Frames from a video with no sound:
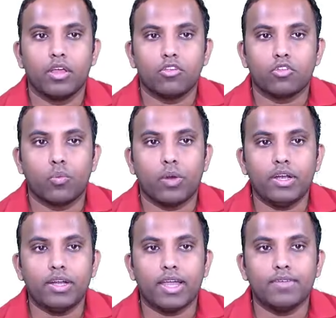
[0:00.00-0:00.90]
So
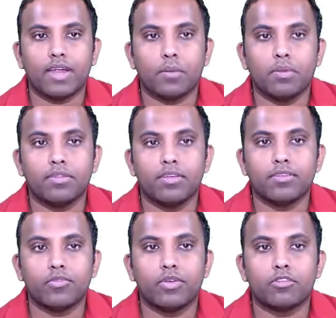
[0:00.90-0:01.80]
one time, that means
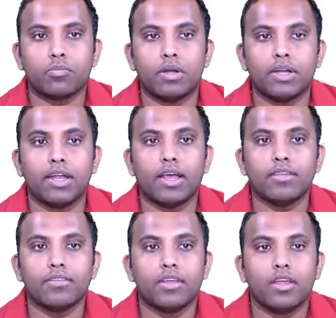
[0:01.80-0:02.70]
this we split it
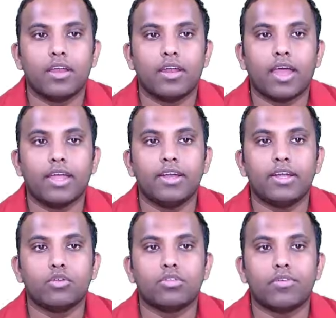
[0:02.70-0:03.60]
as 9
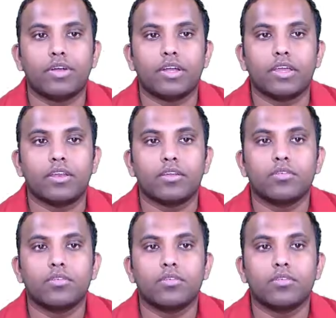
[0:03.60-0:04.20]
into 17.